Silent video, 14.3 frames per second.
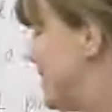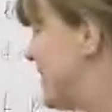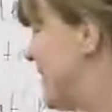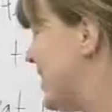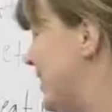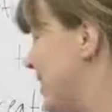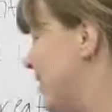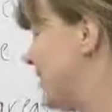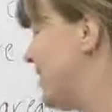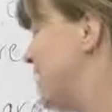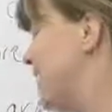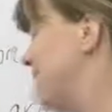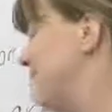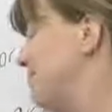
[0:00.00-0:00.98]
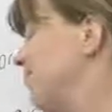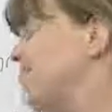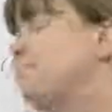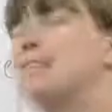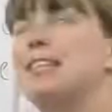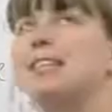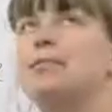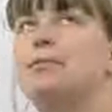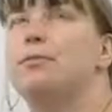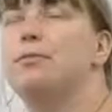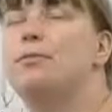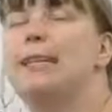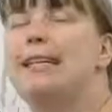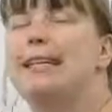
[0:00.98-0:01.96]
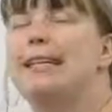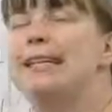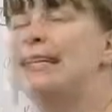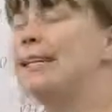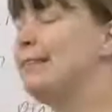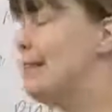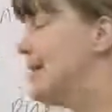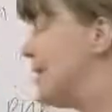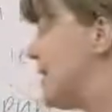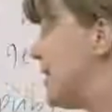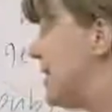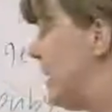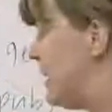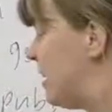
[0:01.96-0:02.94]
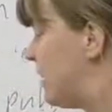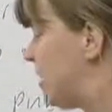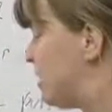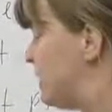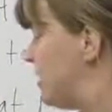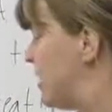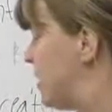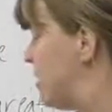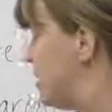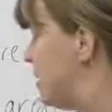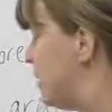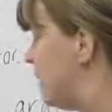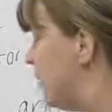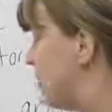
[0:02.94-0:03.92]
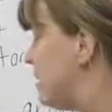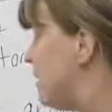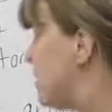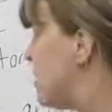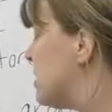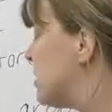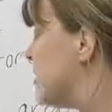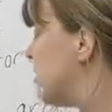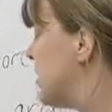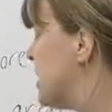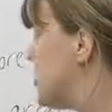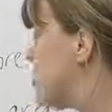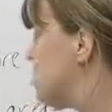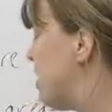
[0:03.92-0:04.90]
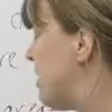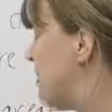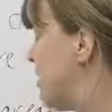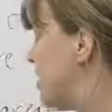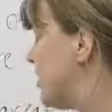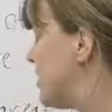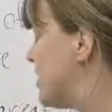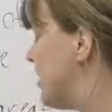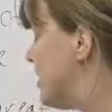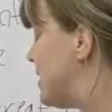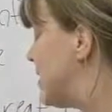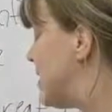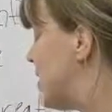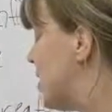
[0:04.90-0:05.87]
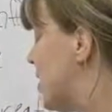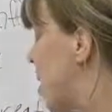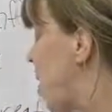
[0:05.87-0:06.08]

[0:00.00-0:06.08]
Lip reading: So for me, let's see. So here's my final sentences.